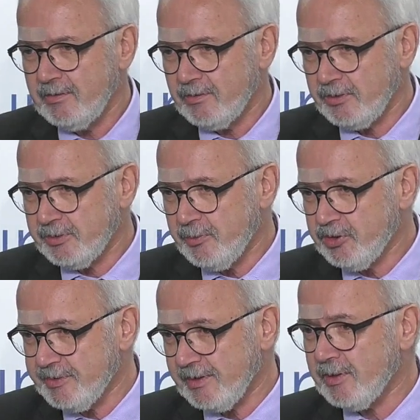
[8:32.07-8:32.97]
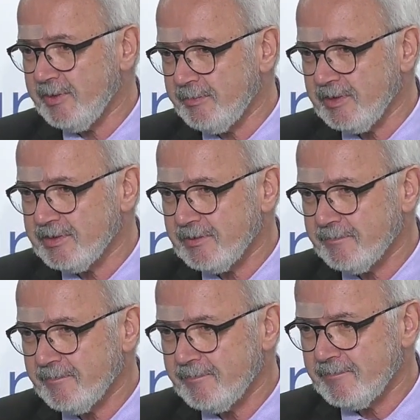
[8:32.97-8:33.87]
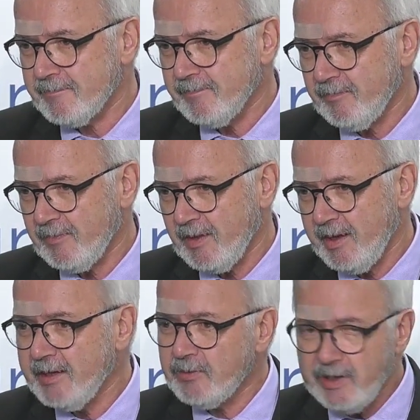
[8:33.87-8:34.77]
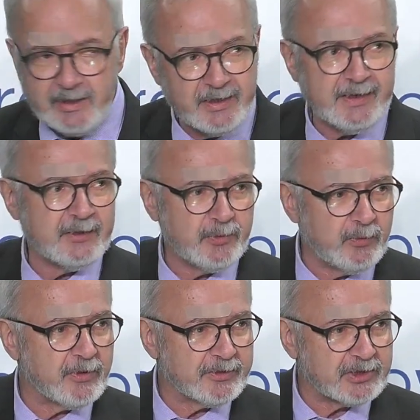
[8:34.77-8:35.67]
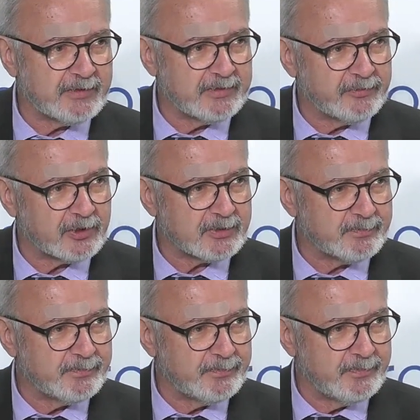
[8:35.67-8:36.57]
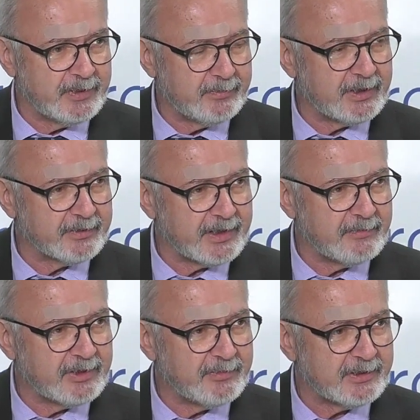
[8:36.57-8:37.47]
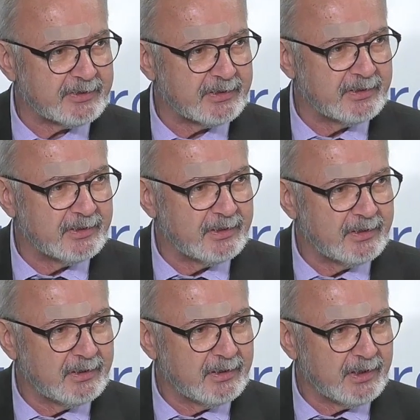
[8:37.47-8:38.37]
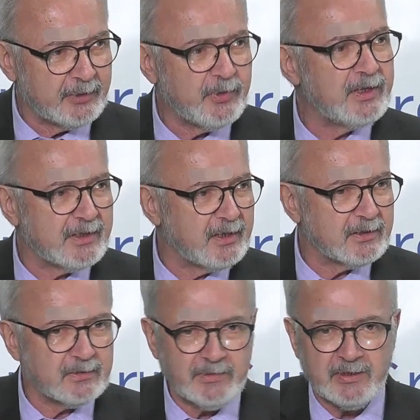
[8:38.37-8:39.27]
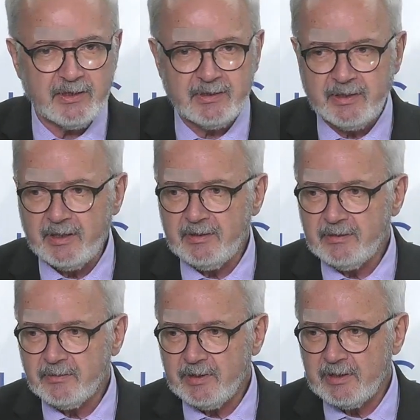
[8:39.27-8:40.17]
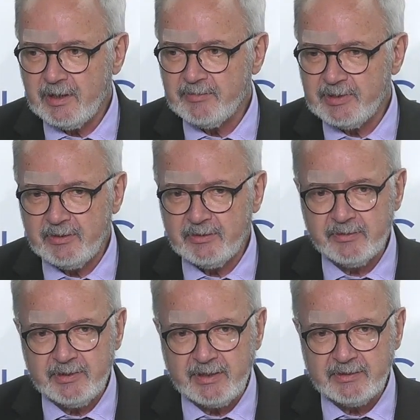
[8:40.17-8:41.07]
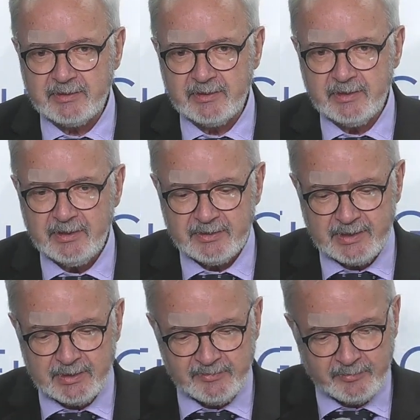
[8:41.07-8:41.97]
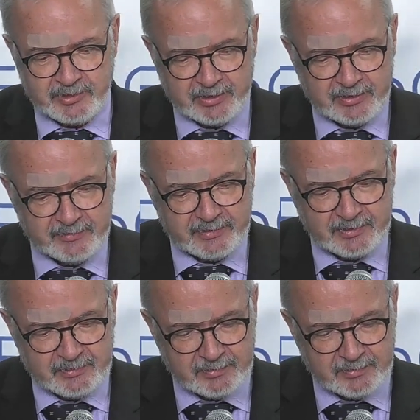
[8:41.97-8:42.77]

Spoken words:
contributions and commitments. And indeed, we were the driving force among the MDBs. And we intend to be that again when it comes now to the next set of objectives.